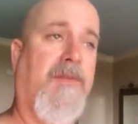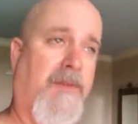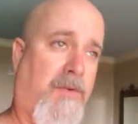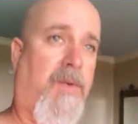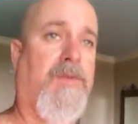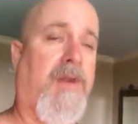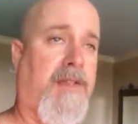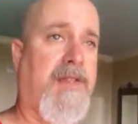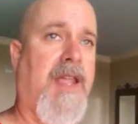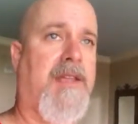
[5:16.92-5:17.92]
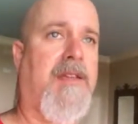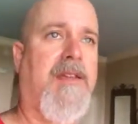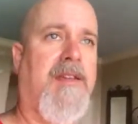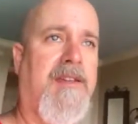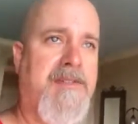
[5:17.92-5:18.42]
of course, when I say
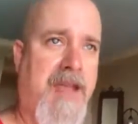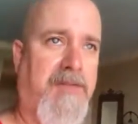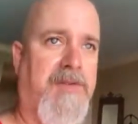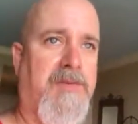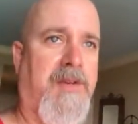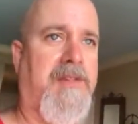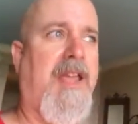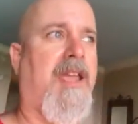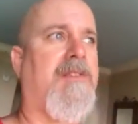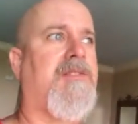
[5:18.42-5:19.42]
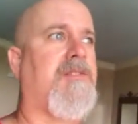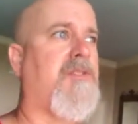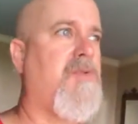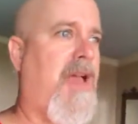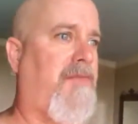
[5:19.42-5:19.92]
you have to do what it takes,
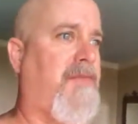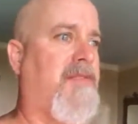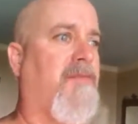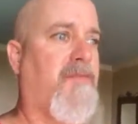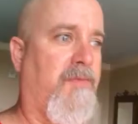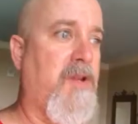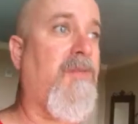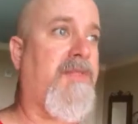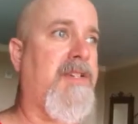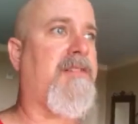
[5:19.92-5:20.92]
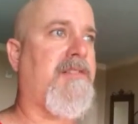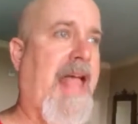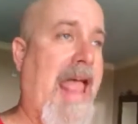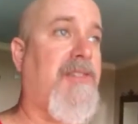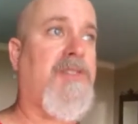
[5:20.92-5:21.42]
your vehicle
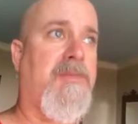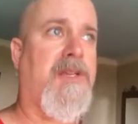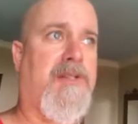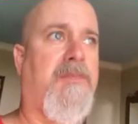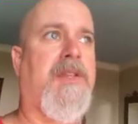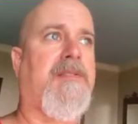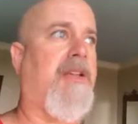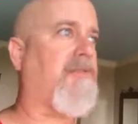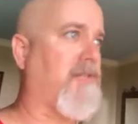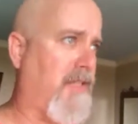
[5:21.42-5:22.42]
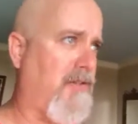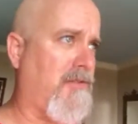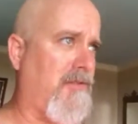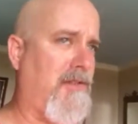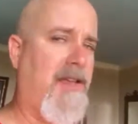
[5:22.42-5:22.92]
has to be something that's
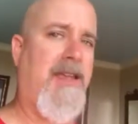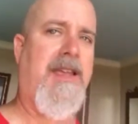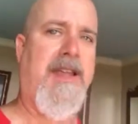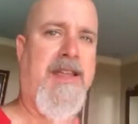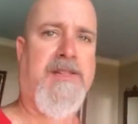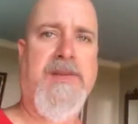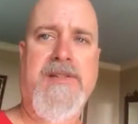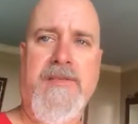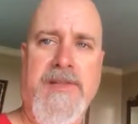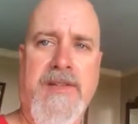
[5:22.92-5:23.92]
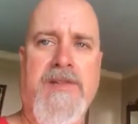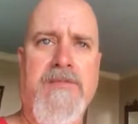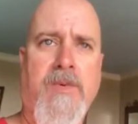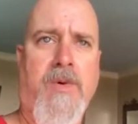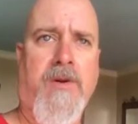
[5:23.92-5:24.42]
legal. It has to be something that's
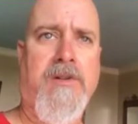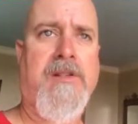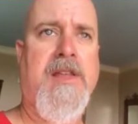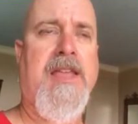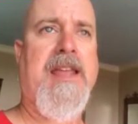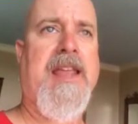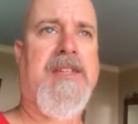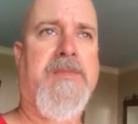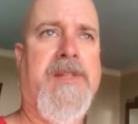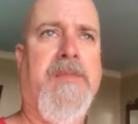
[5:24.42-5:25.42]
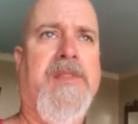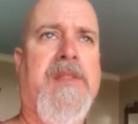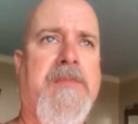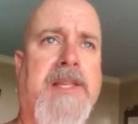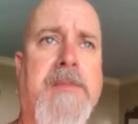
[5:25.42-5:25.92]
moral. It has to be something
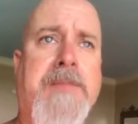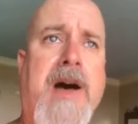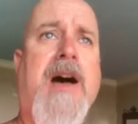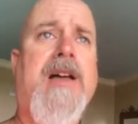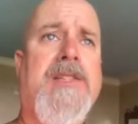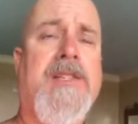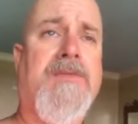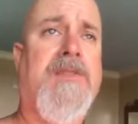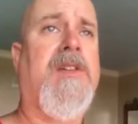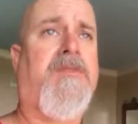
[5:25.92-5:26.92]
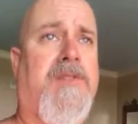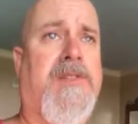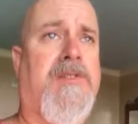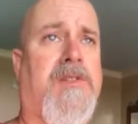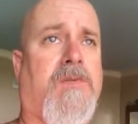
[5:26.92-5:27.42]
that makes a positive
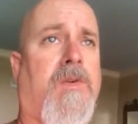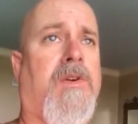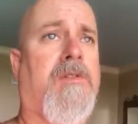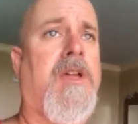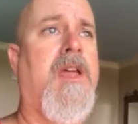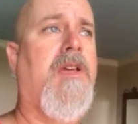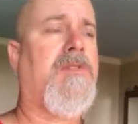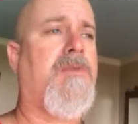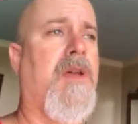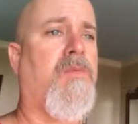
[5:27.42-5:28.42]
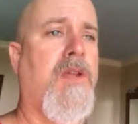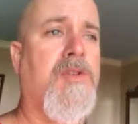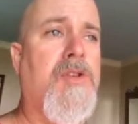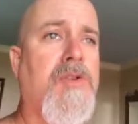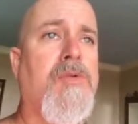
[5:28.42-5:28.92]
difference in this world, so that when
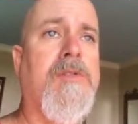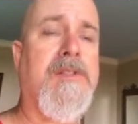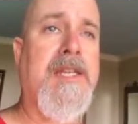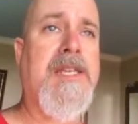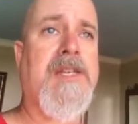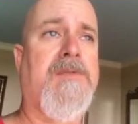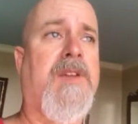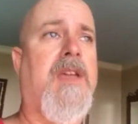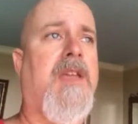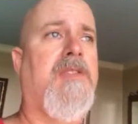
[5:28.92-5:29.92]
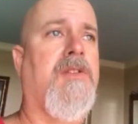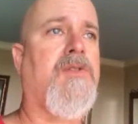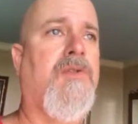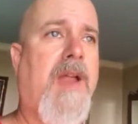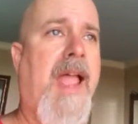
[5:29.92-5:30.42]
you leave, the
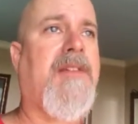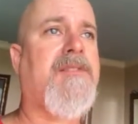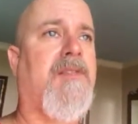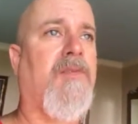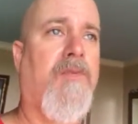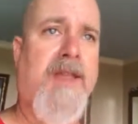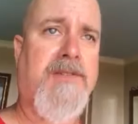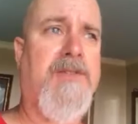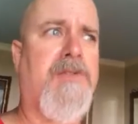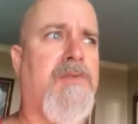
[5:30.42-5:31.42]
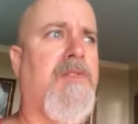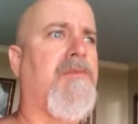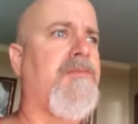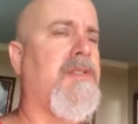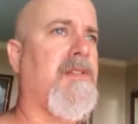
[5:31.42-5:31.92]
tracks, the residue,
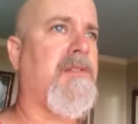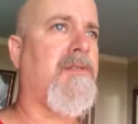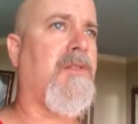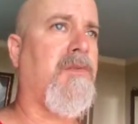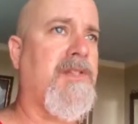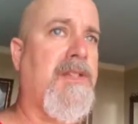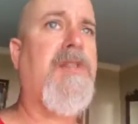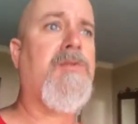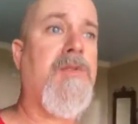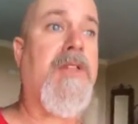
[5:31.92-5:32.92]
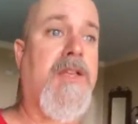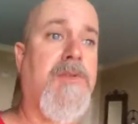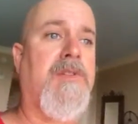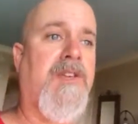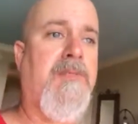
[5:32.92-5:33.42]
the residual that
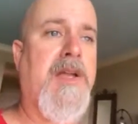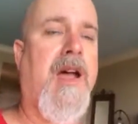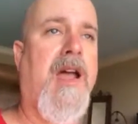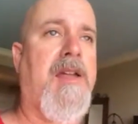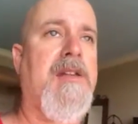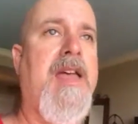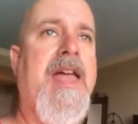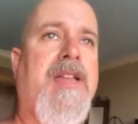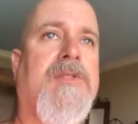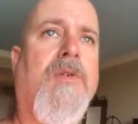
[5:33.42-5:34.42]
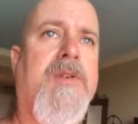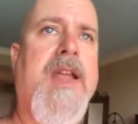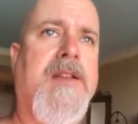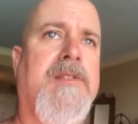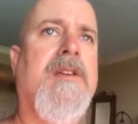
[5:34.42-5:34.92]
you leave behind has
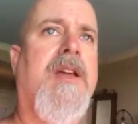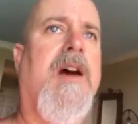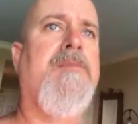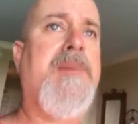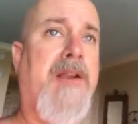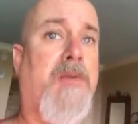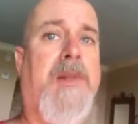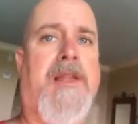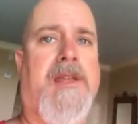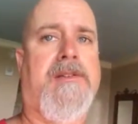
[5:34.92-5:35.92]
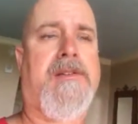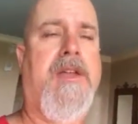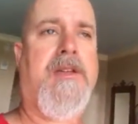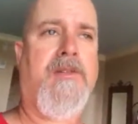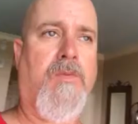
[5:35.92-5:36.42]
created a better place.
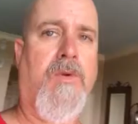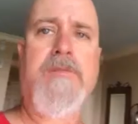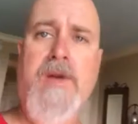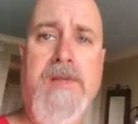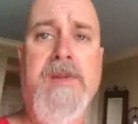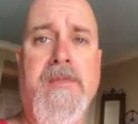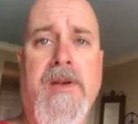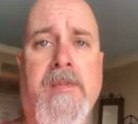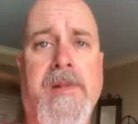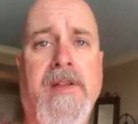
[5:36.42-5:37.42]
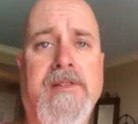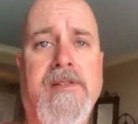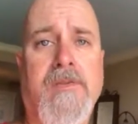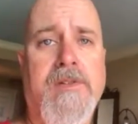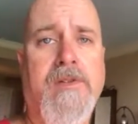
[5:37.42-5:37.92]
The world must be a better place
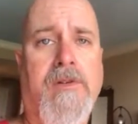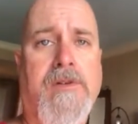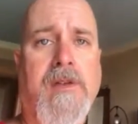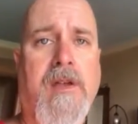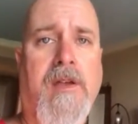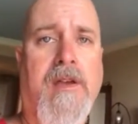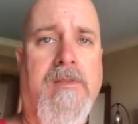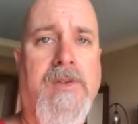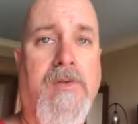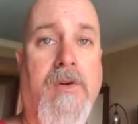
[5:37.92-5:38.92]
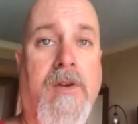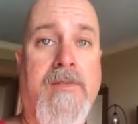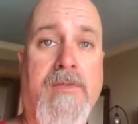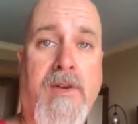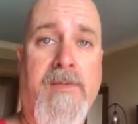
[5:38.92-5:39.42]
as a result of your
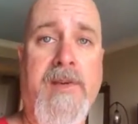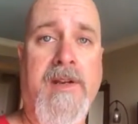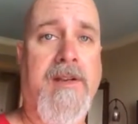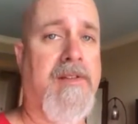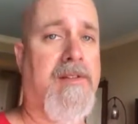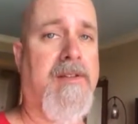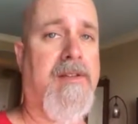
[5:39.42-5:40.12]
involvement in it.